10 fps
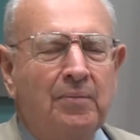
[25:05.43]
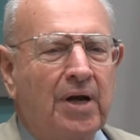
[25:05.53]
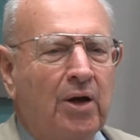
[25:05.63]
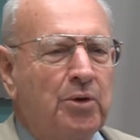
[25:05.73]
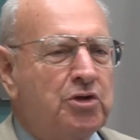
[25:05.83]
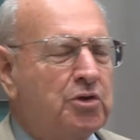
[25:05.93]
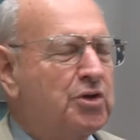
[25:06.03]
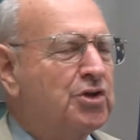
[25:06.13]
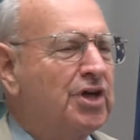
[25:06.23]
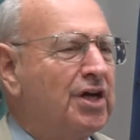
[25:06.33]
But I always
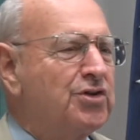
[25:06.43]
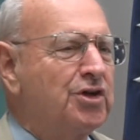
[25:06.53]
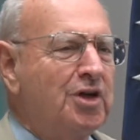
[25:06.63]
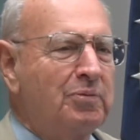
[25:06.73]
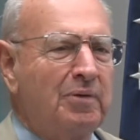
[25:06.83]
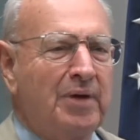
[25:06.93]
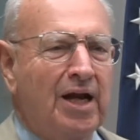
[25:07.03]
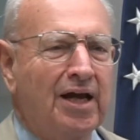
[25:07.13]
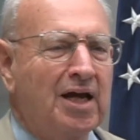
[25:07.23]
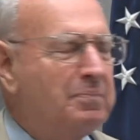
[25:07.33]
used to say, as a
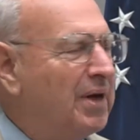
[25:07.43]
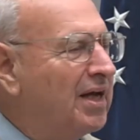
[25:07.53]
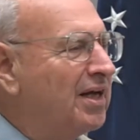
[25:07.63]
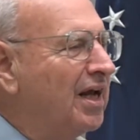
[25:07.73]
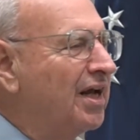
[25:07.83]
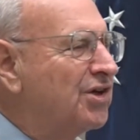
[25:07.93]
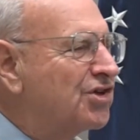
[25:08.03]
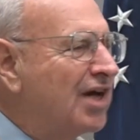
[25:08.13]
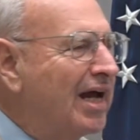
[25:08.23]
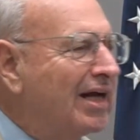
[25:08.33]
diplomat, I got paid
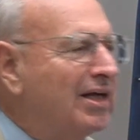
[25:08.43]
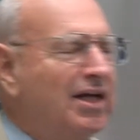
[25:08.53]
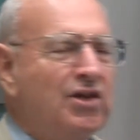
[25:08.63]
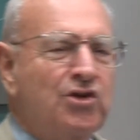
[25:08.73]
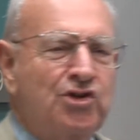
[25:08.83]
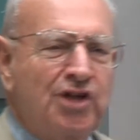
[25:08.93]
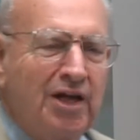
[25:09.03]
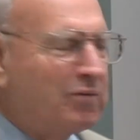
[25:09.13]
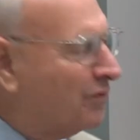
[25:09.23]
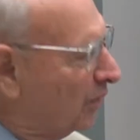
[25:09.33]
exactly the
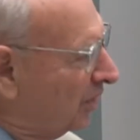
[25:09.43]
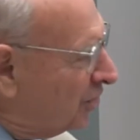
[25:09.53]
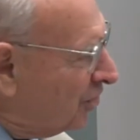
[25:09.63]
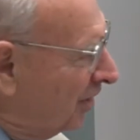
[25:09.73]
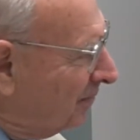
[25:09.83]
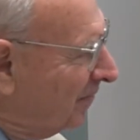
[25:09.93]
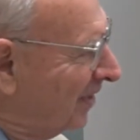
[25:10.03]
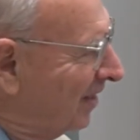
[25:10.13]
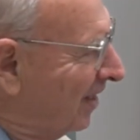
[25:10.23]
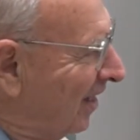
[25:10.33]
same for listening
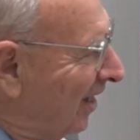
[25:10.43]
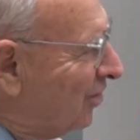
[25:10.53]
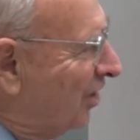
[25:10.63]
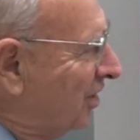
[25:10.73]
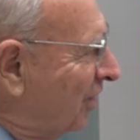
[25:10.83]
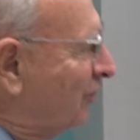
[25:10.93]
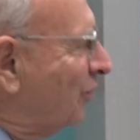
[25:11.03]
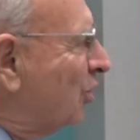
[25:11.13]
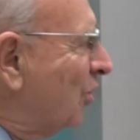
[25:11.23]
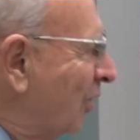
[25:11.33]
as I did
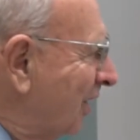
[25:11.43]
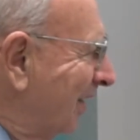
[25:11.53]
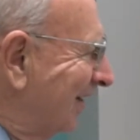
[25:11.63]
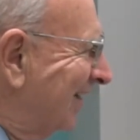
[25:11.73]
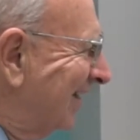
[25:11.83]
for talking.